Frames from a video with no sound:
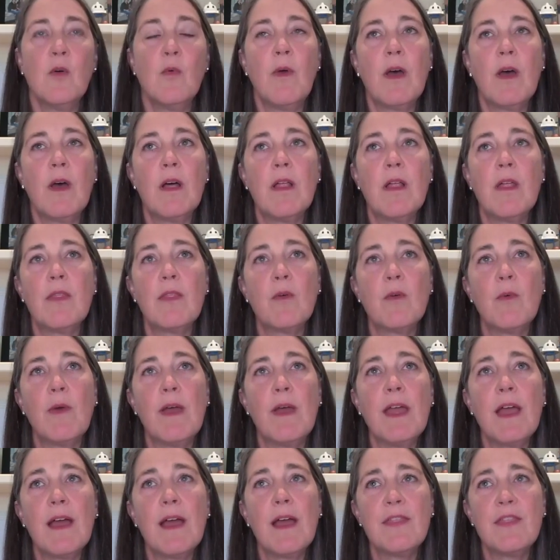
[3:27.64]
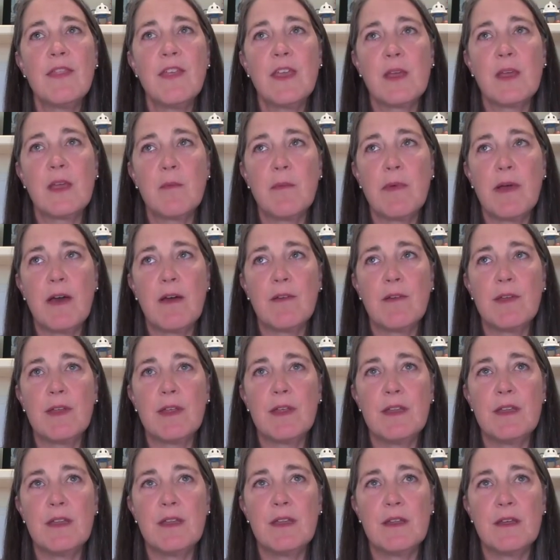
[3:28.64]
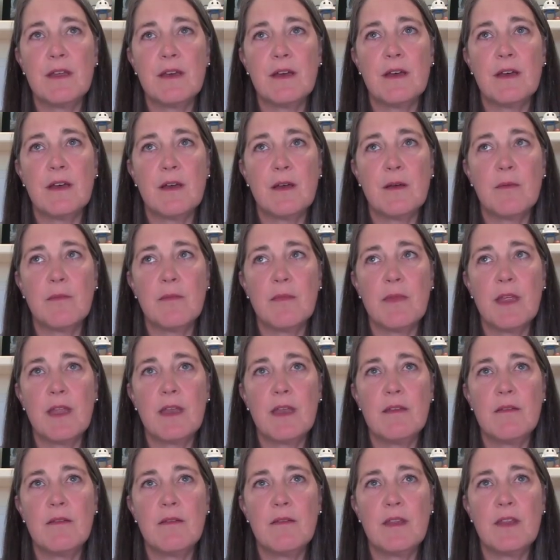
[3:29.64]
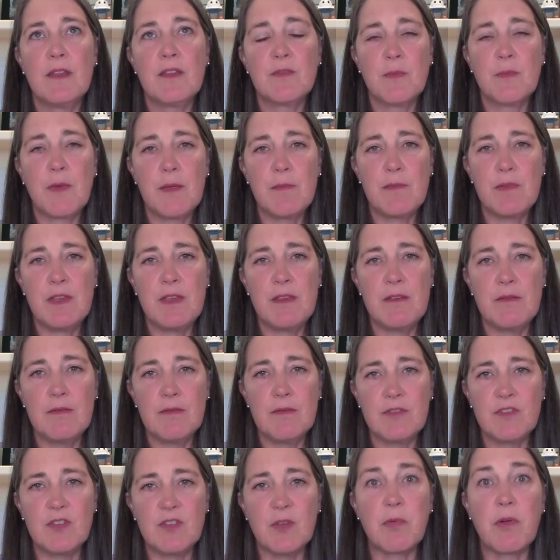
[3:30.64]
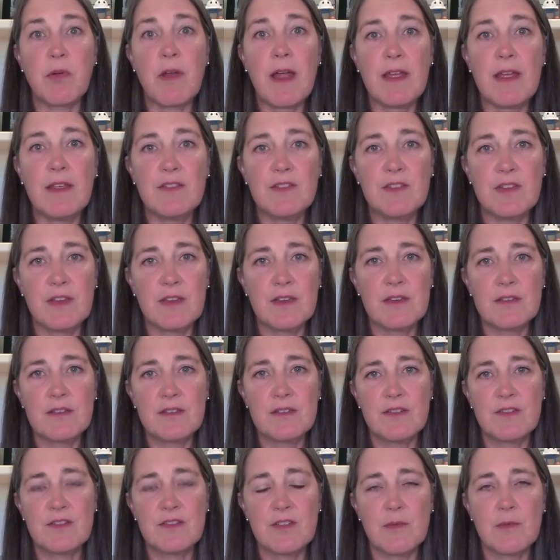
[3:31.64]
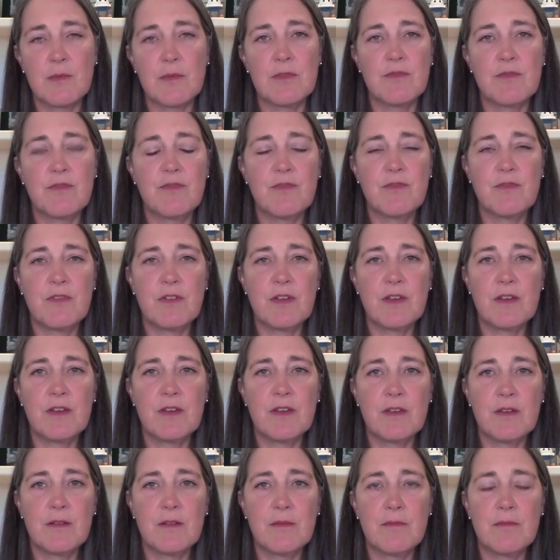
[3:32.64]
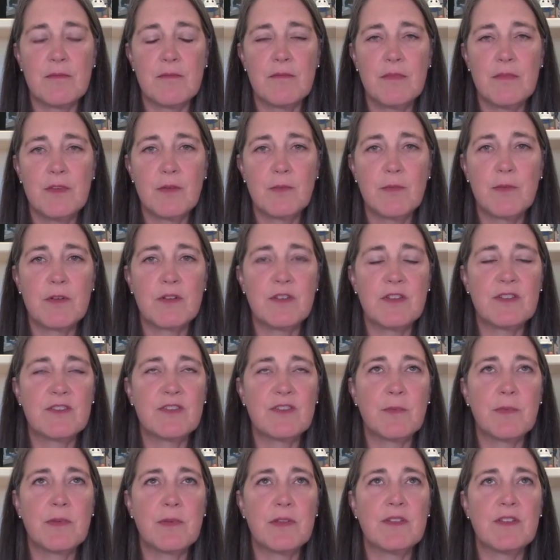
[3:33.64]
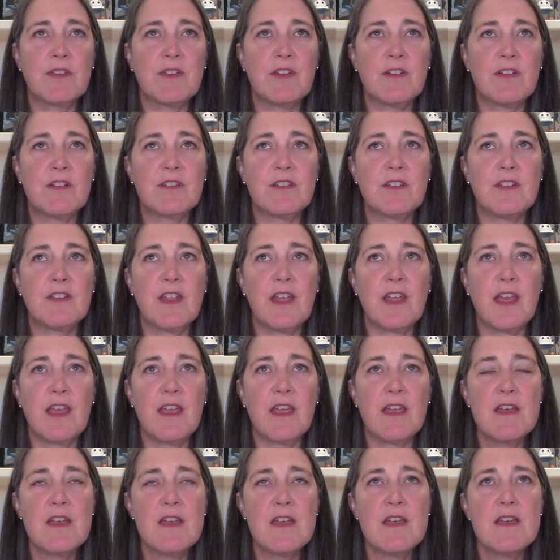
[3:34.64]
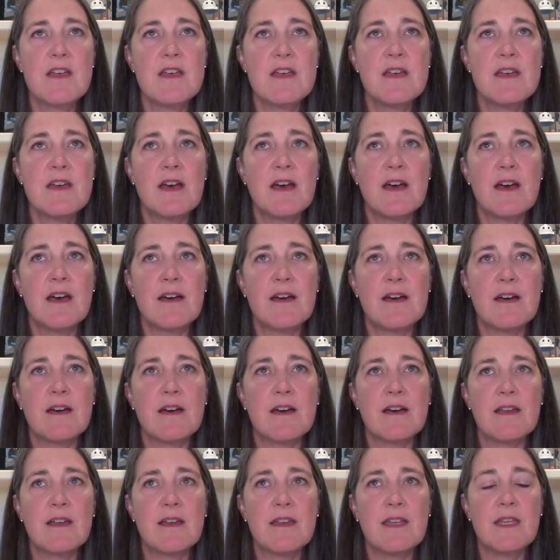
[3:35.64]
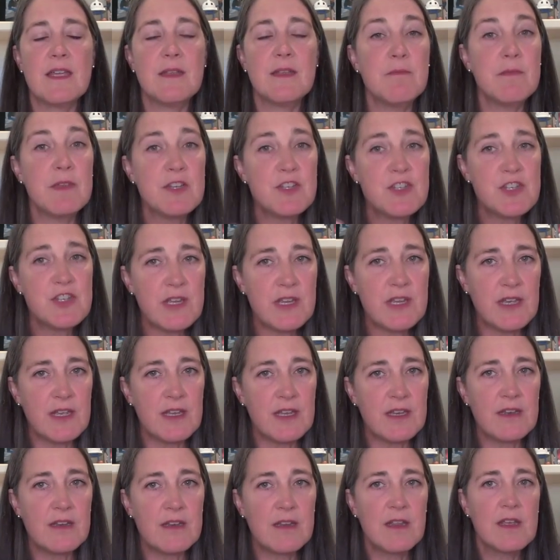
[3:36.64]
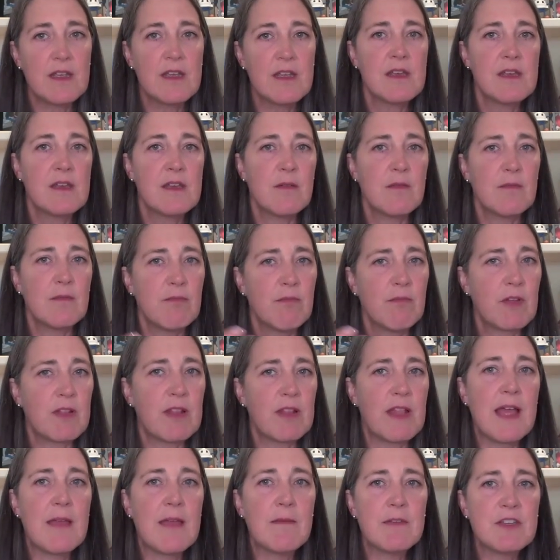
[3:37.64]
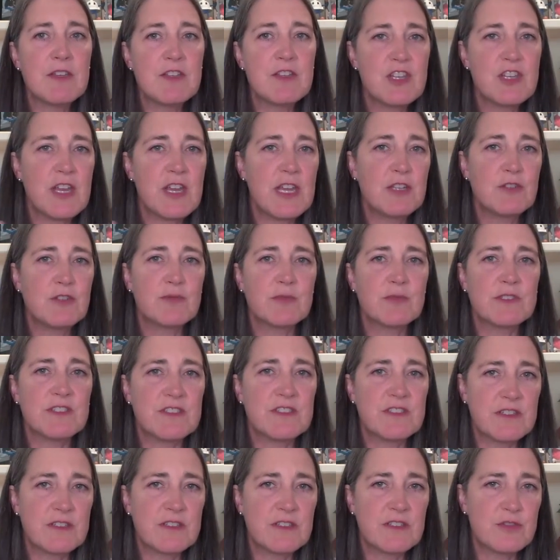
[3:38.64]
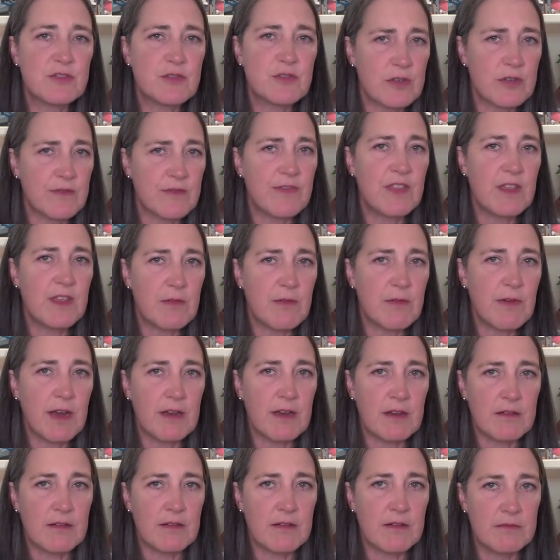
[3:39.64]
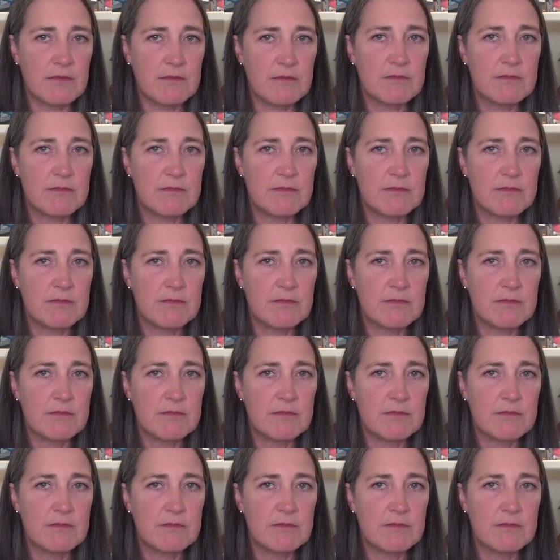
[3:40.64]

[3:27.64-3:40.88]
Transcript: Well, the way I think about it, and this might be surprising to some of your participants here today, in Michigan, climate change was still sort of theoretical.